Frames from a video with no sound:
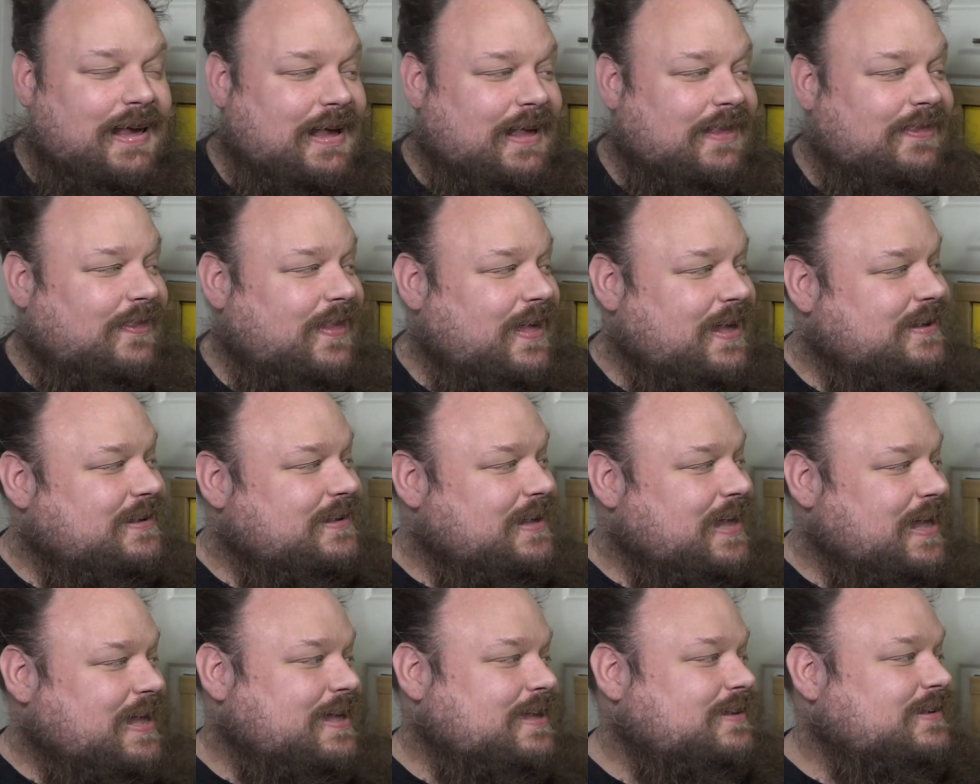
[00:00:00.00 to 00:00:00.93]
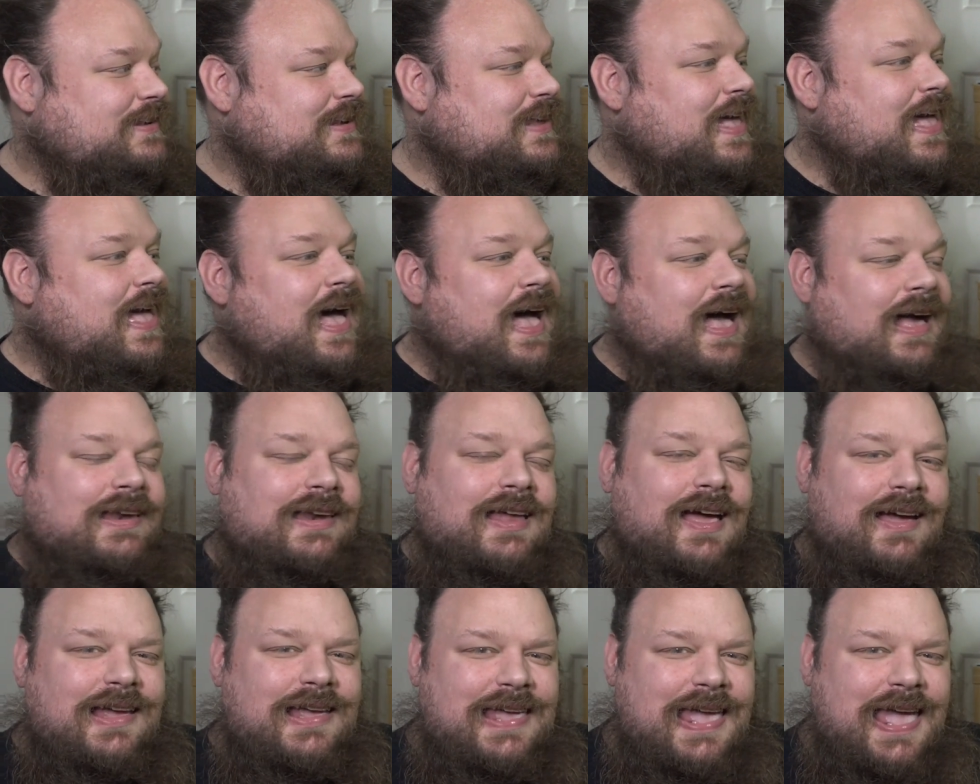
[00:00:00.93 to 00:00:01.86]
And this is an
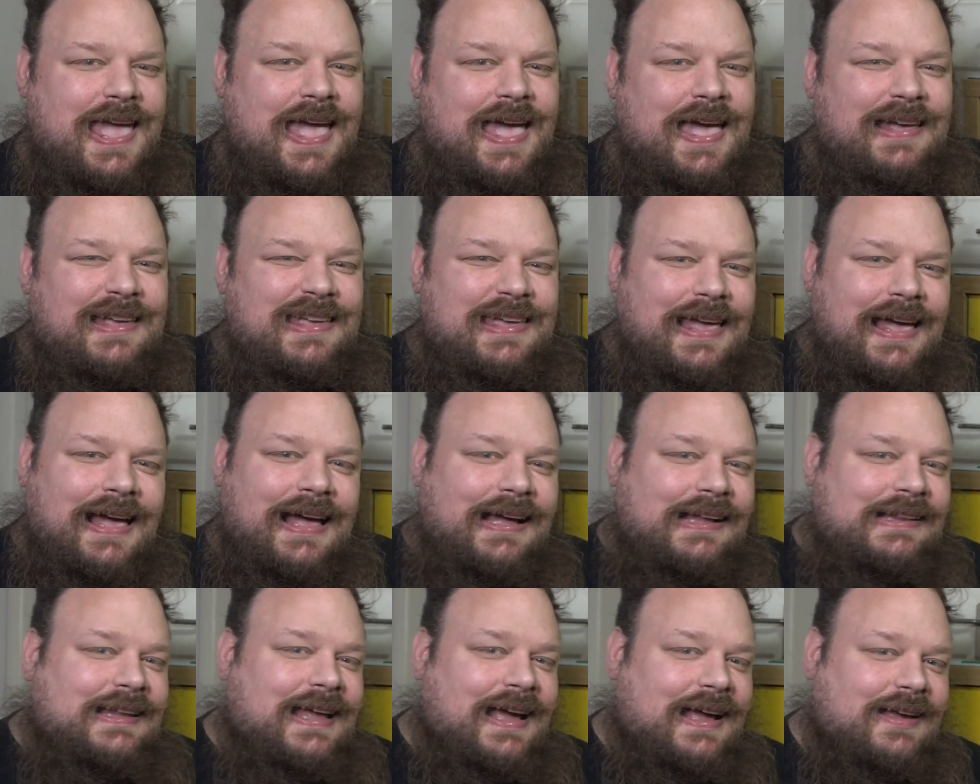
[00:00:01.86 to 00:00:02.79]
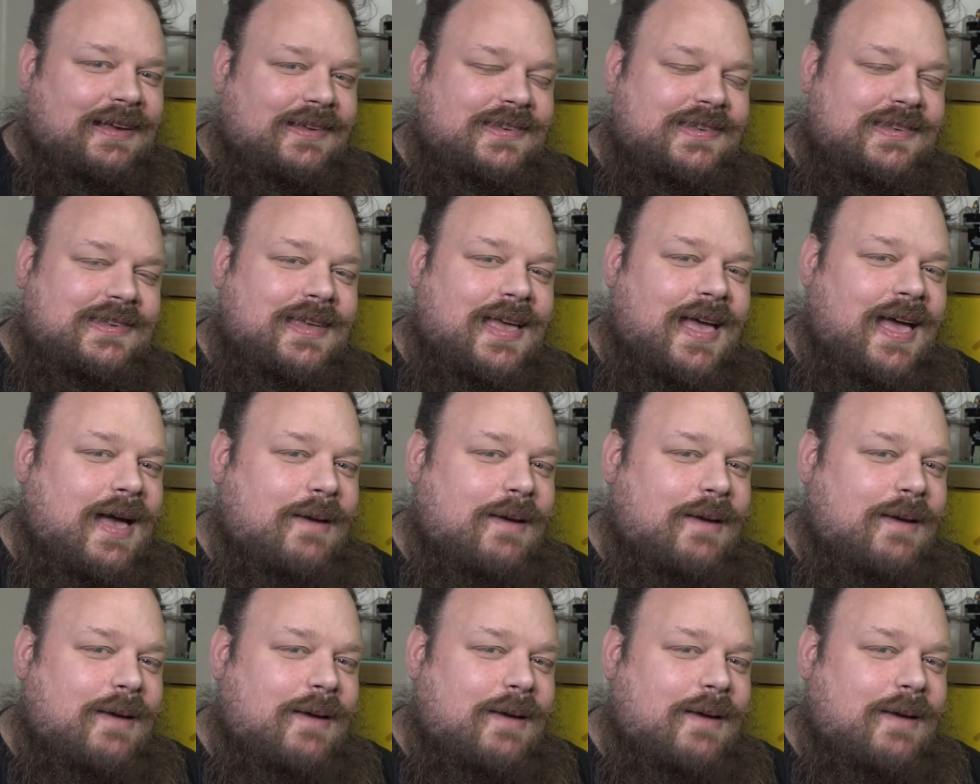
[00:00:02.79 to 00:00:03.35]
IKEA Kallax